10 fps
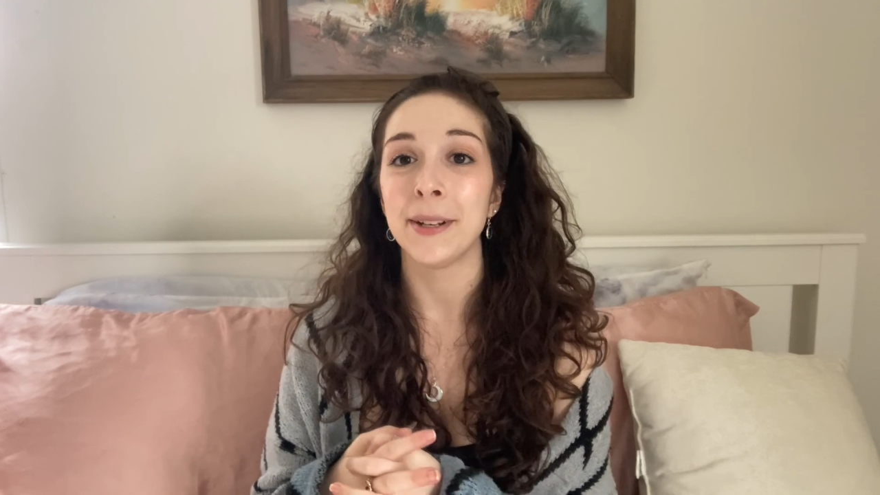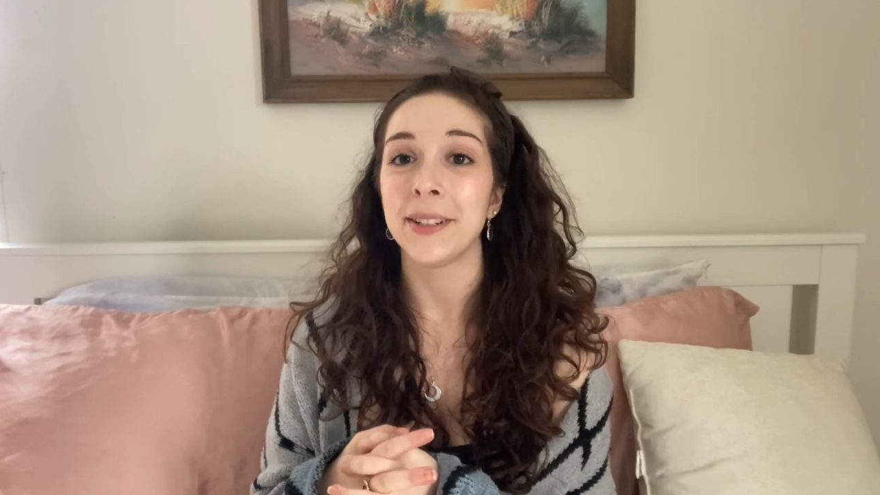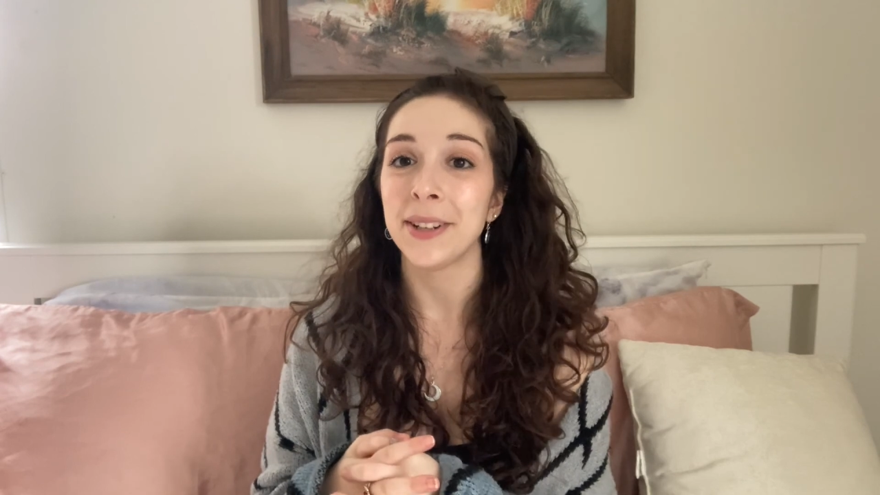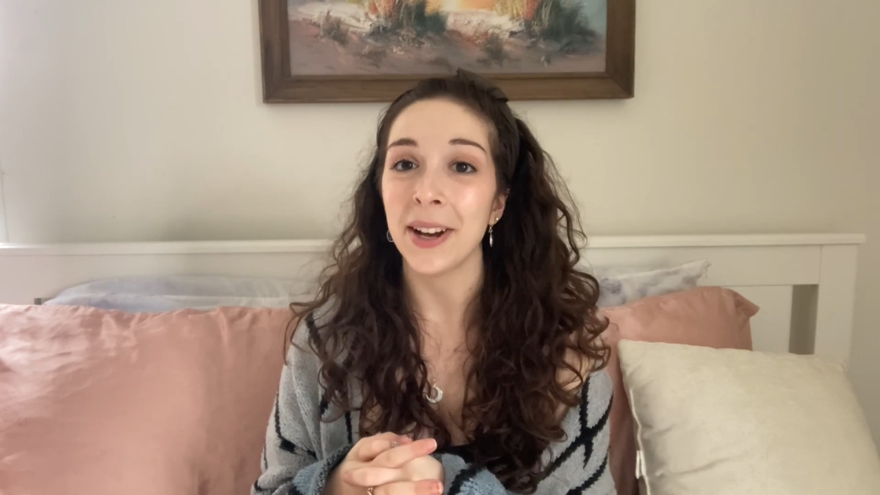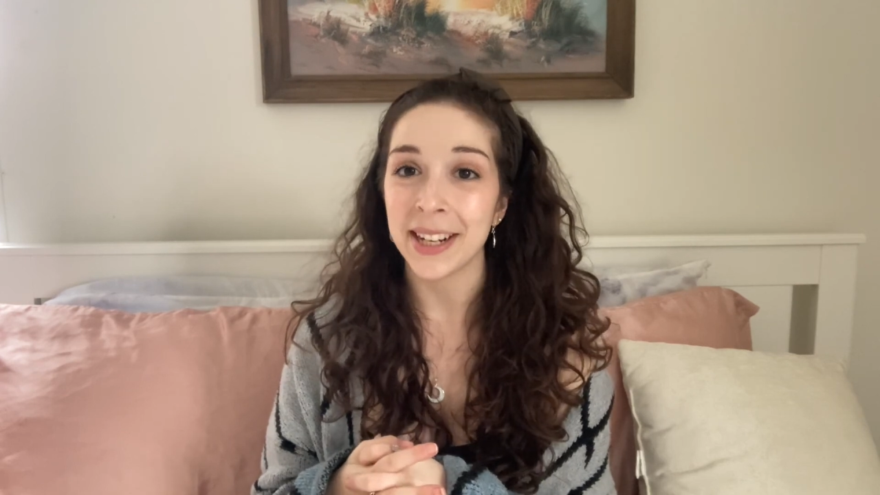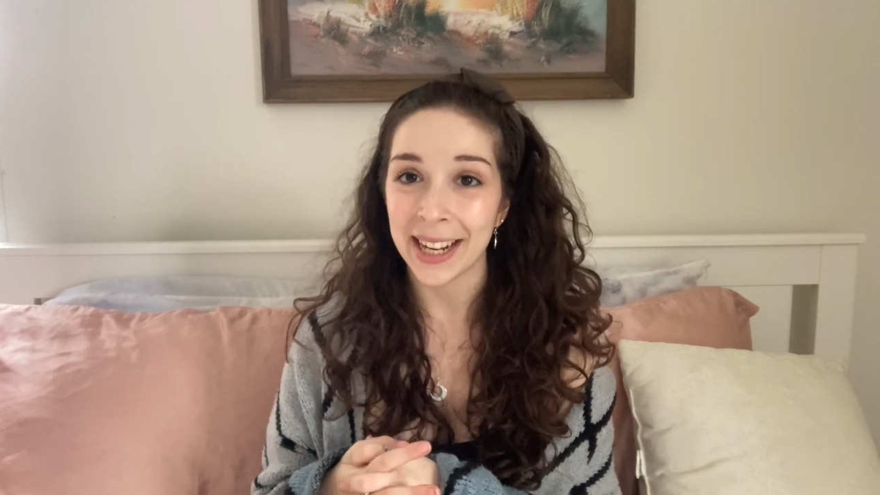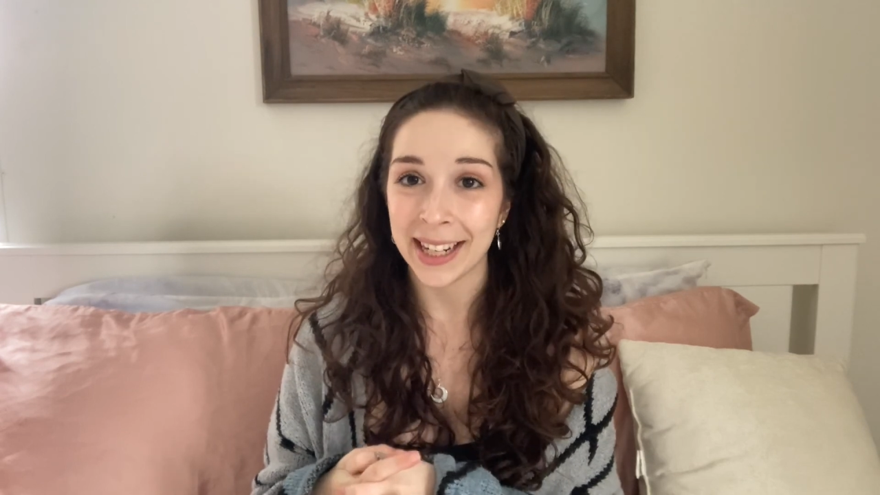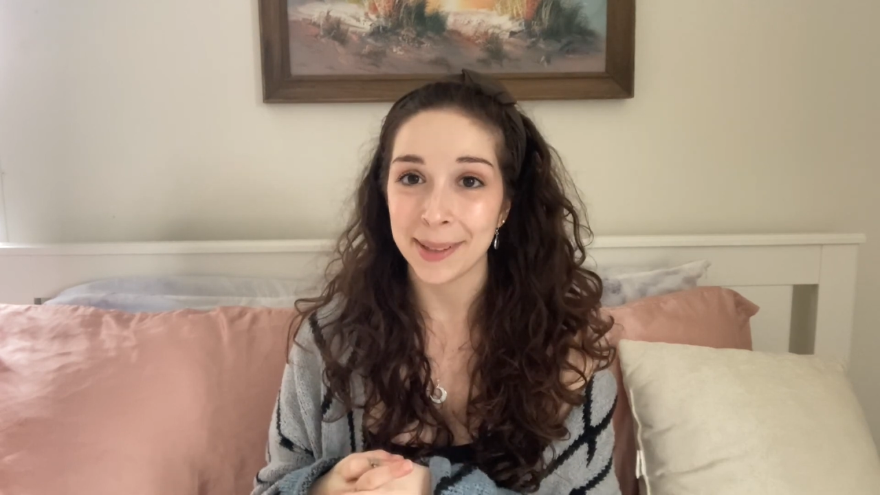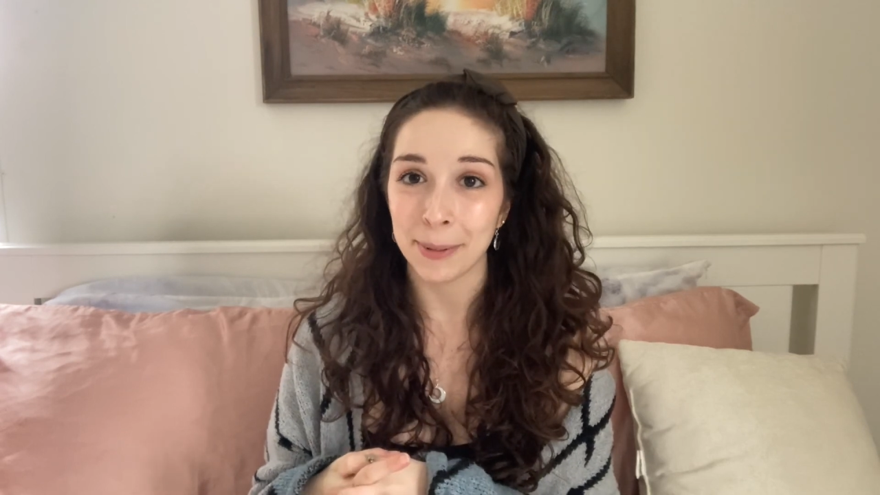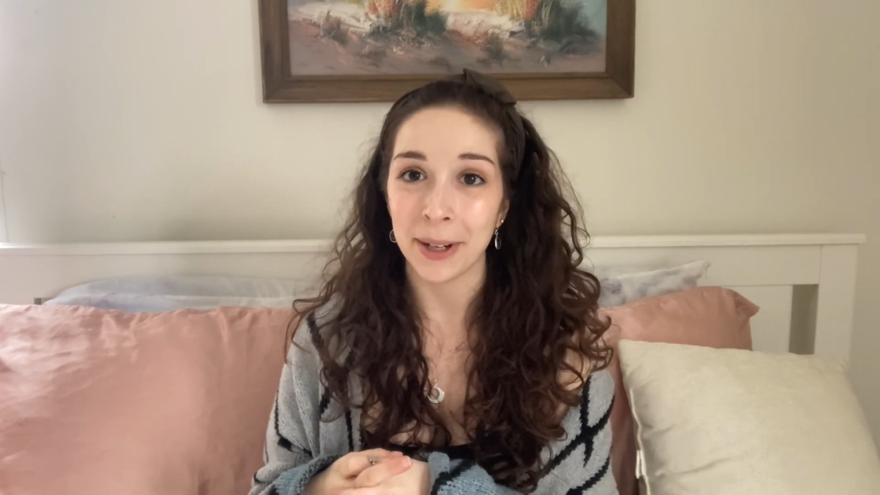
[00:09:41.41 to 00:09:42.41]
not an
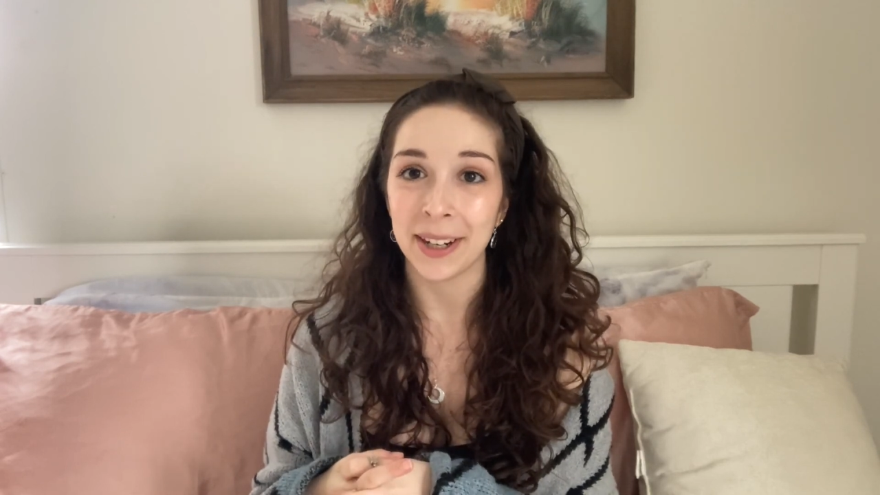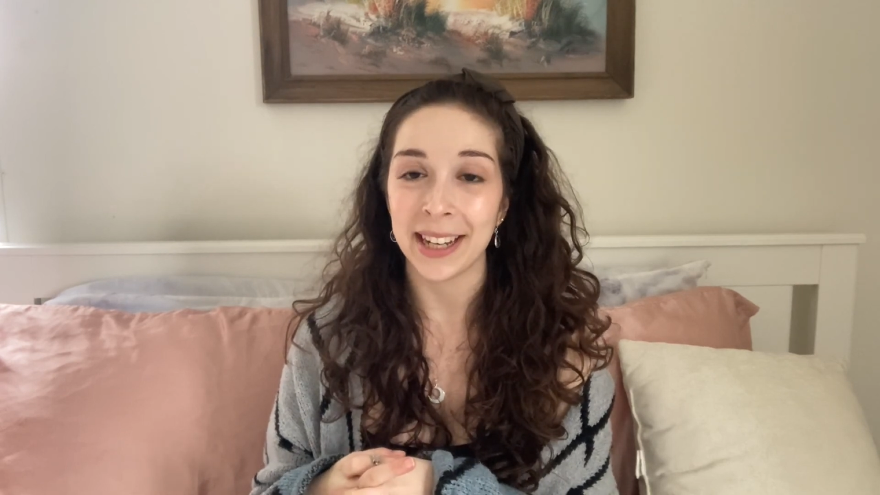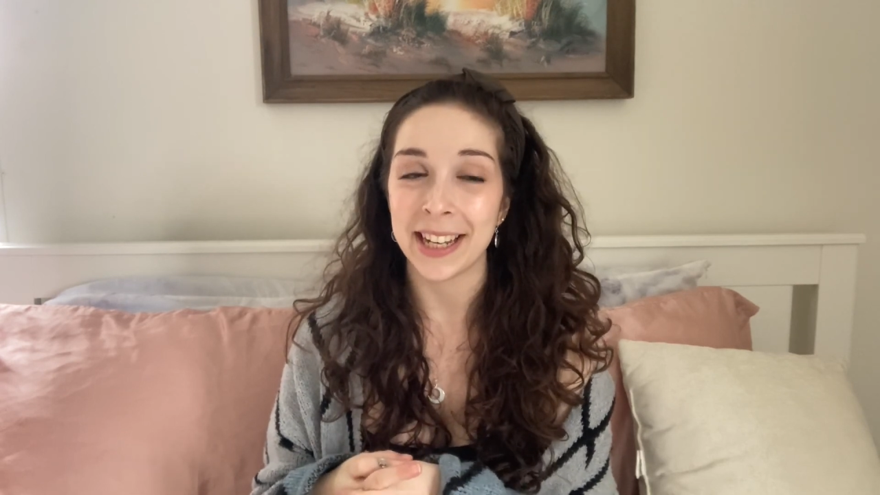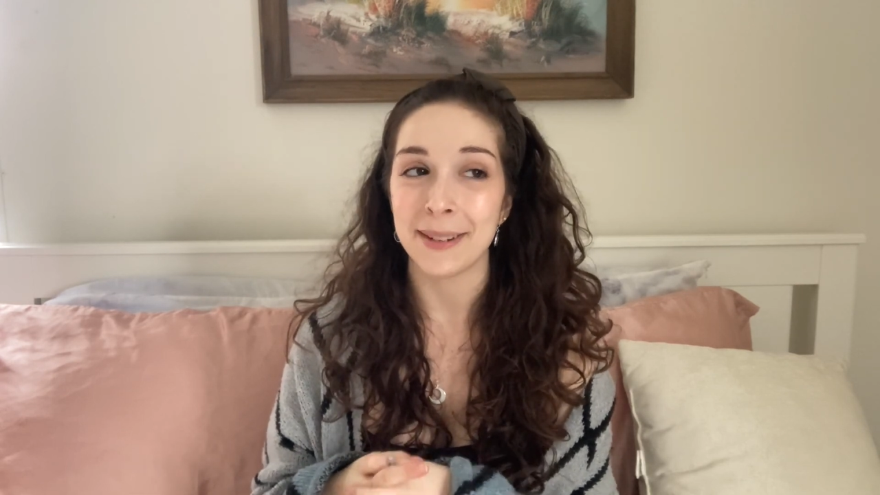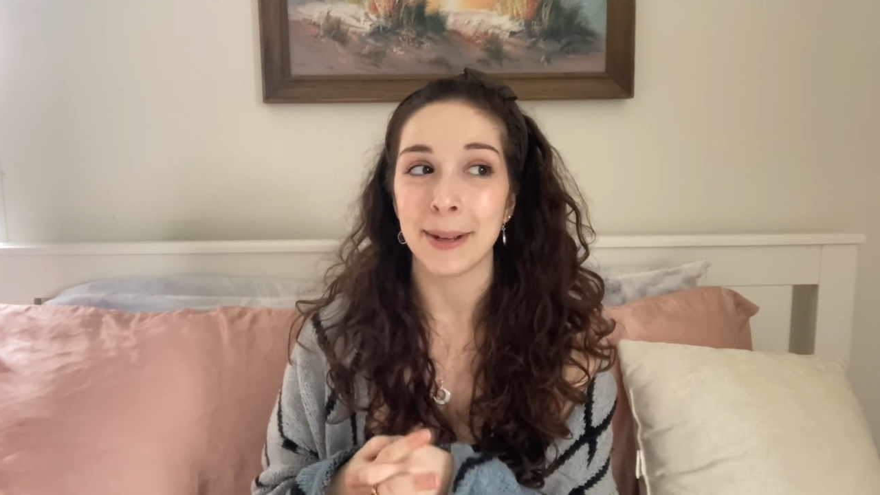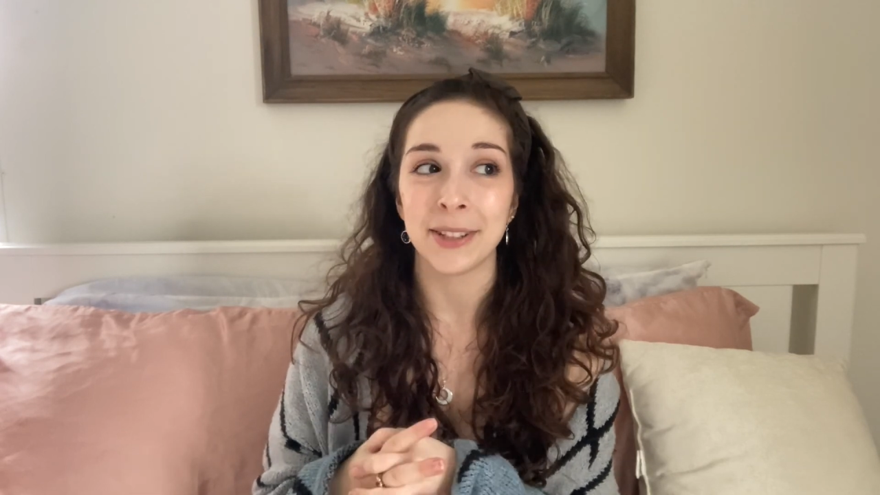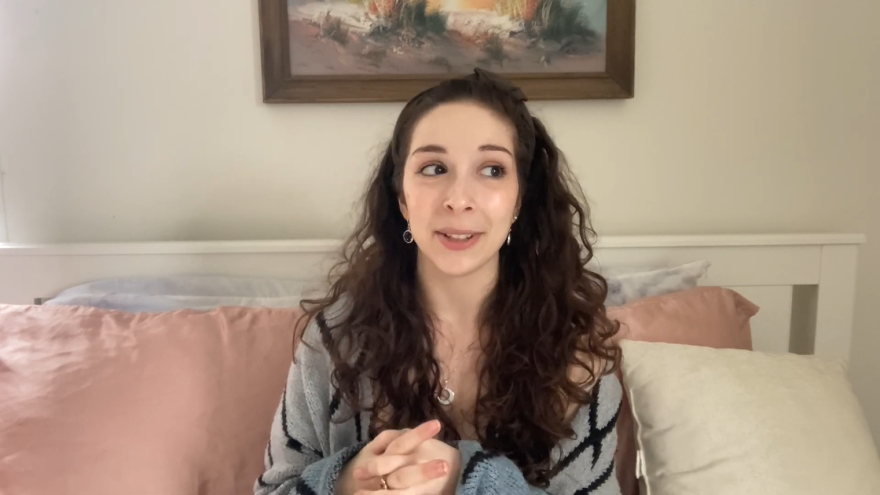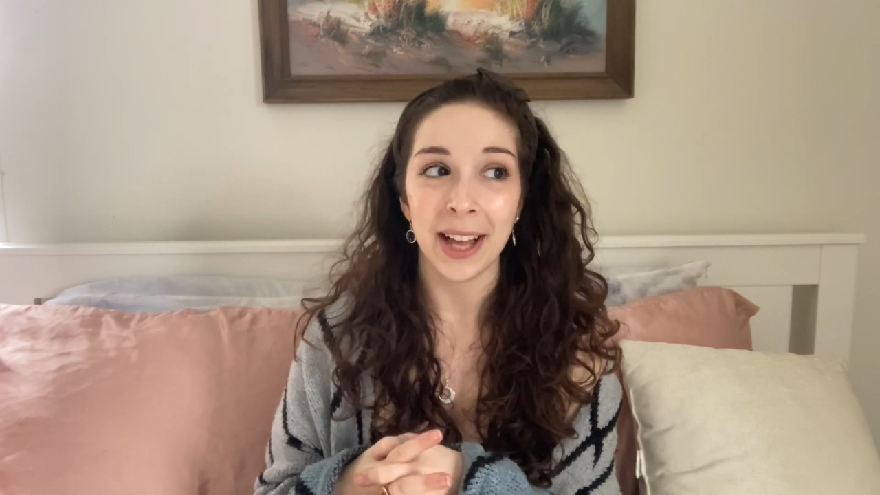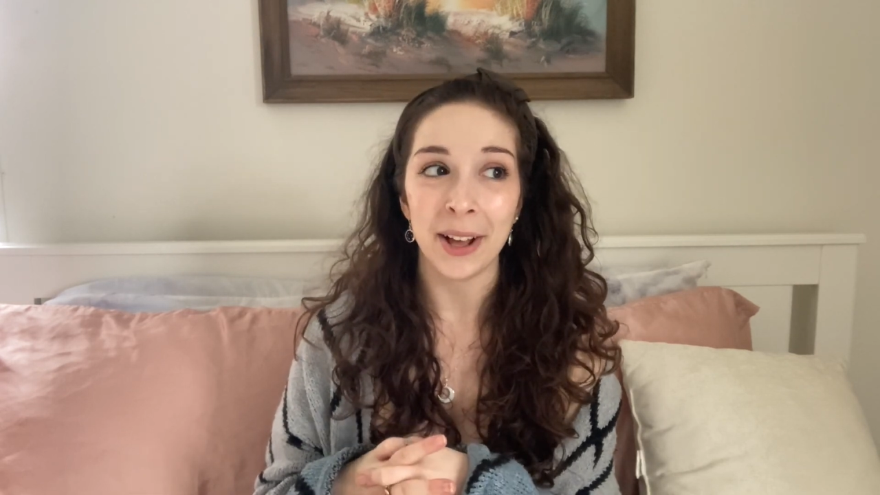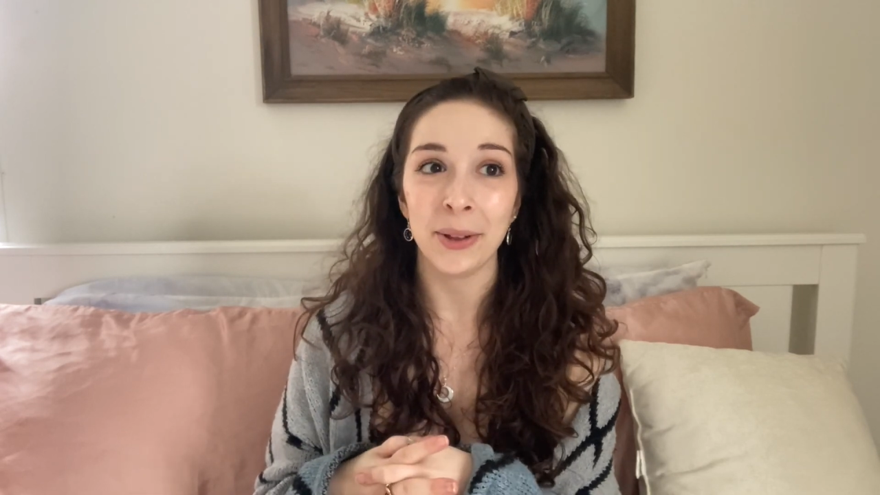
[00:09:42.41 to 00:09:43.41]
expert in mental
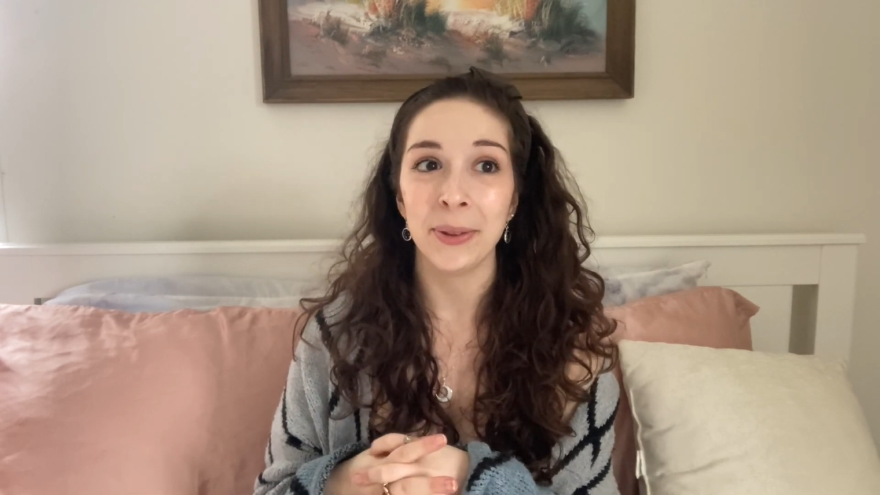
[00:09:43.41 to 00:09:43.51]
health